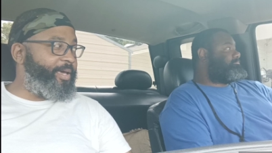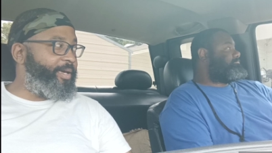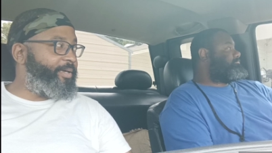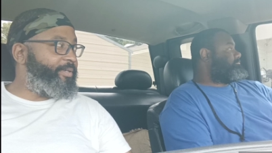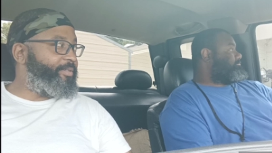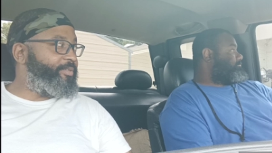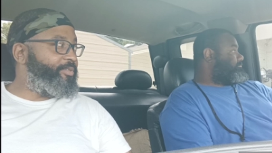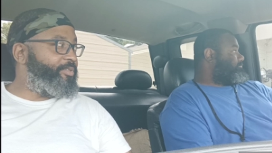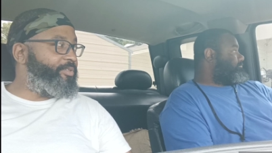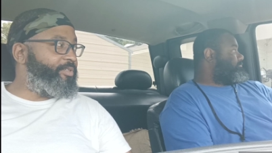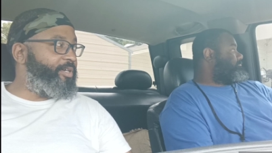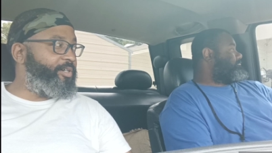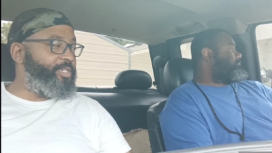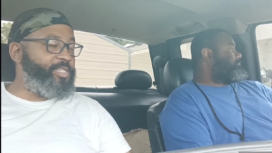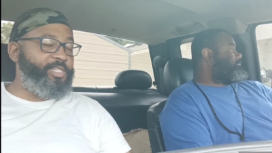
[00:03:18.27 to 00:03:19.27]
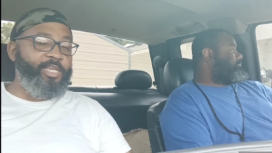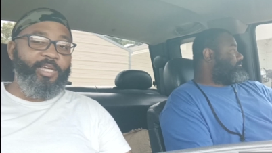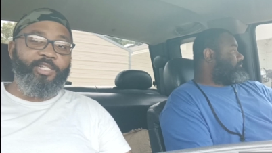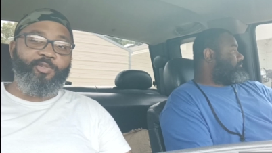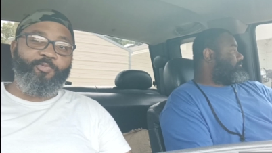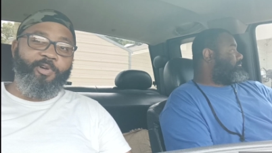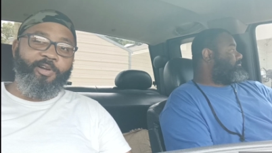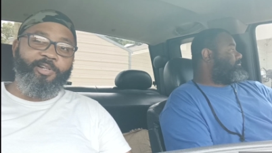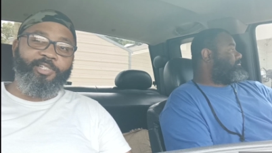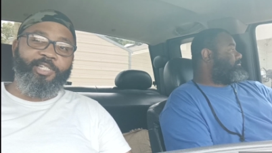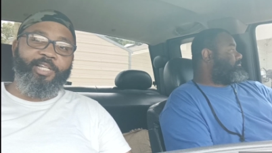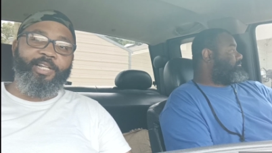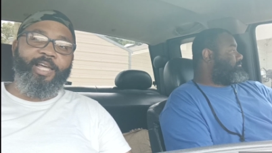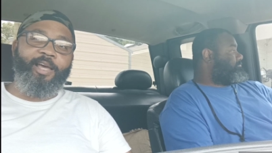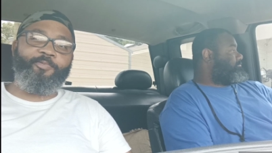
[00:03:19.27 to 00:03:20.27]
man. You know, he said his word
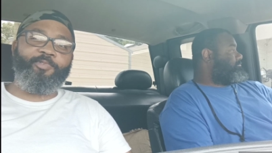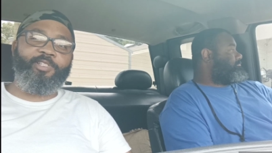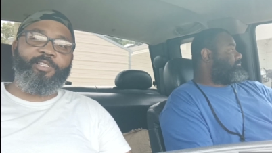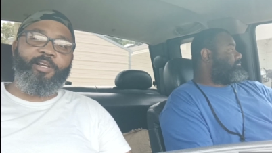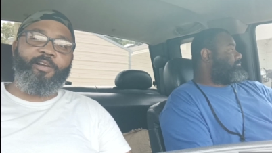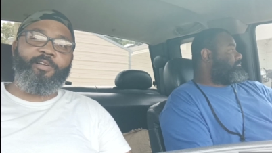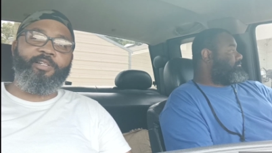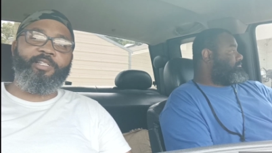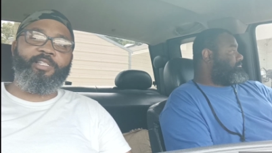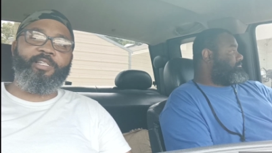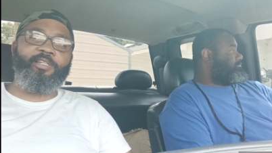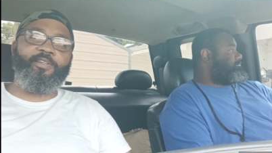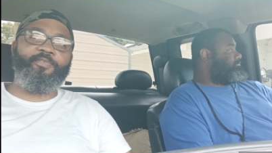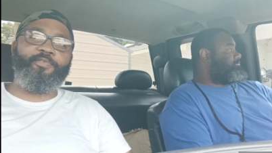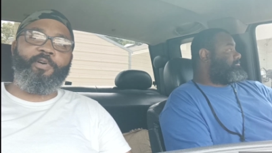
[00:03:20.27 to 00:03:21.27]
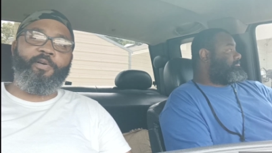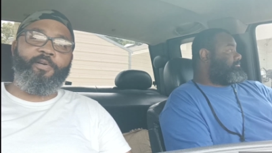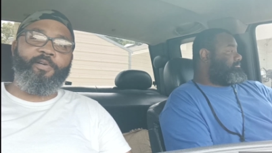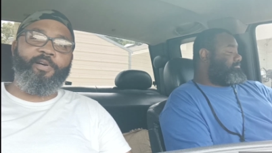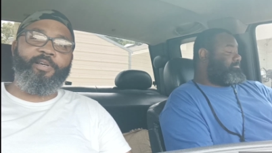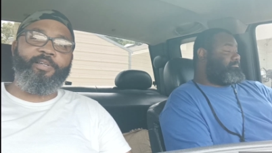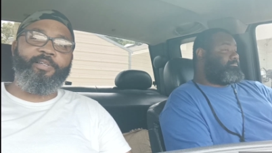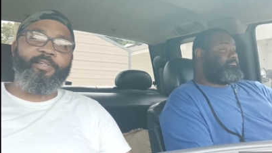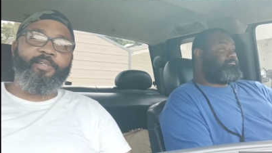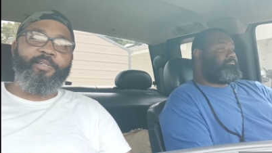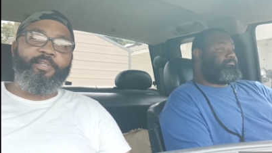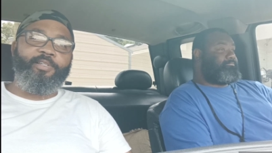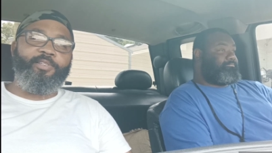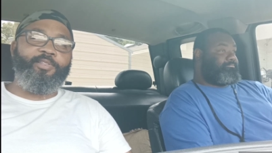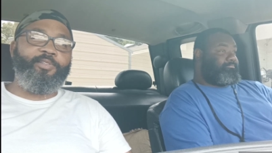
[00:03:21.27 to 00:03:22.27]
shall not return unto him void.
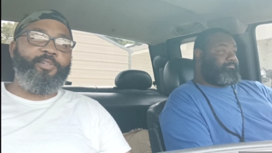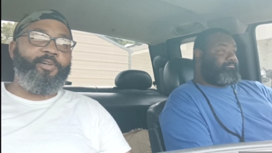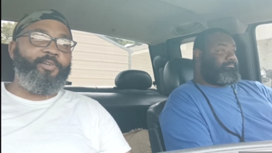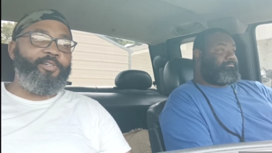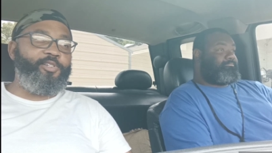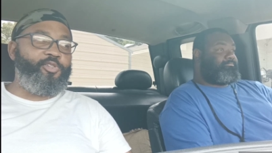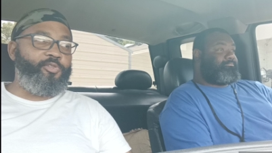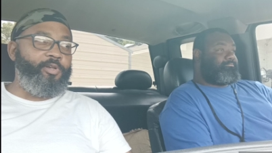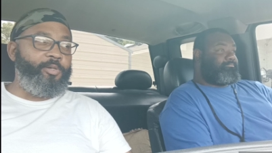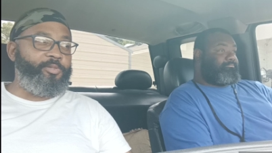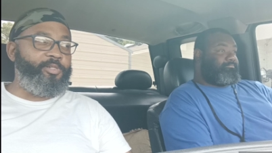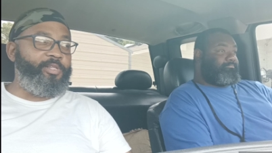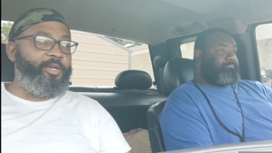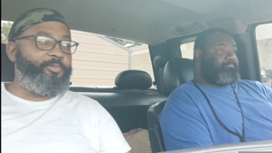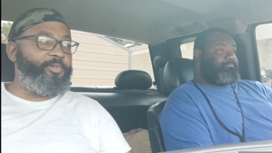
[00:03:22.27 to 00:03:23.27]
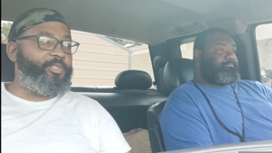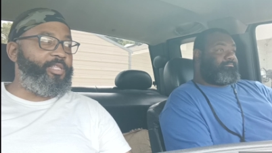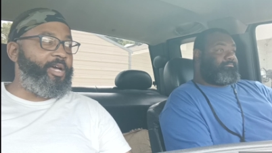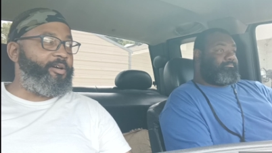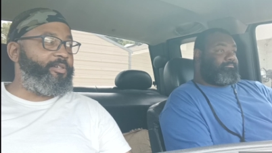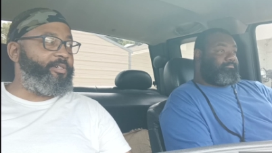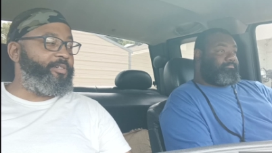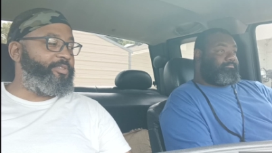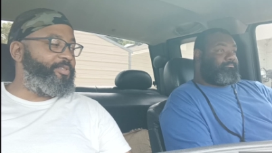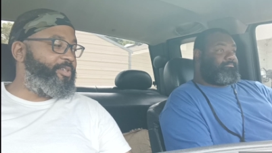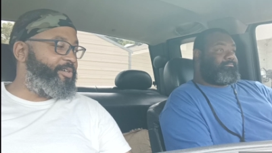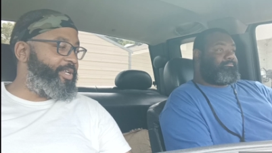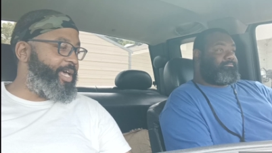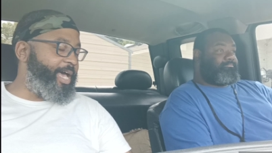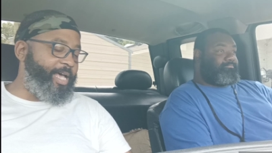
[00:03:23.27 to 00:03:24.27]
You know, in the scripture that we thought of,
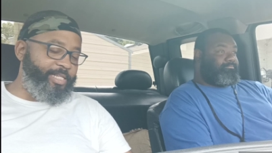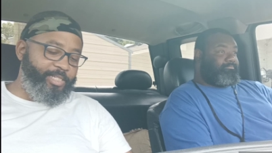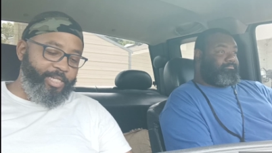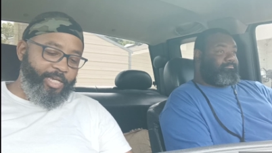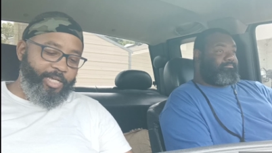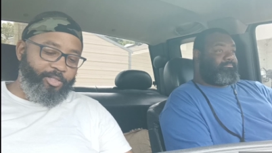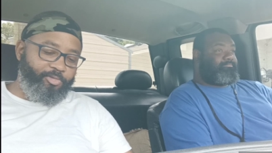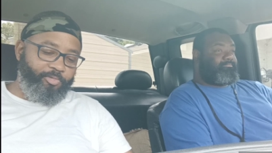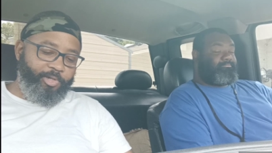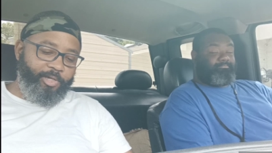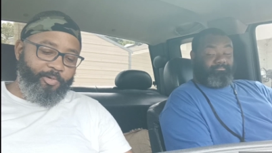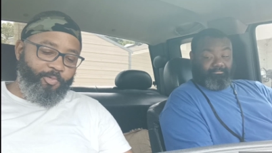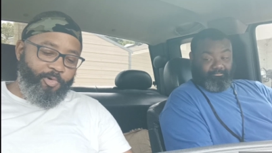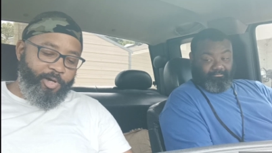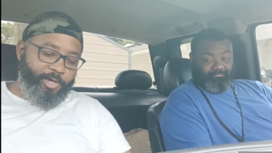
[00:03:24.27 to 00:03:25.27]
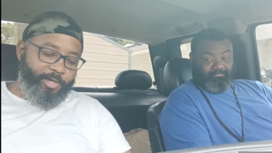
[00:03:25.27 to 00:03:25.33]
you know, that Isaiah 3 and